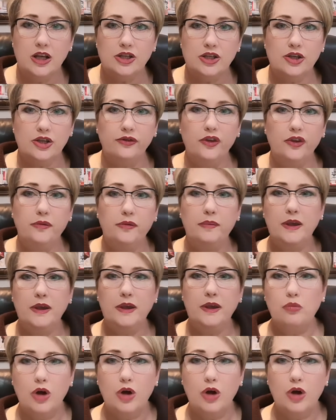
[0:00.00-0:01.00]
So if you've
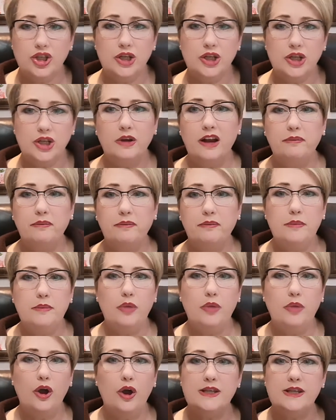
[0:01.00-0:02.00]
been watching what I've been
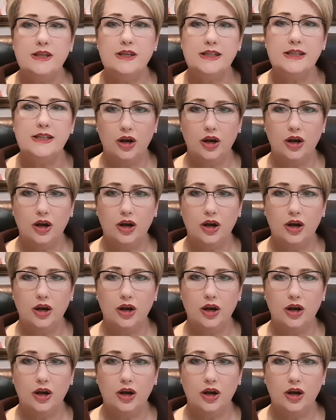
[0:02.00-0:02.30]
posting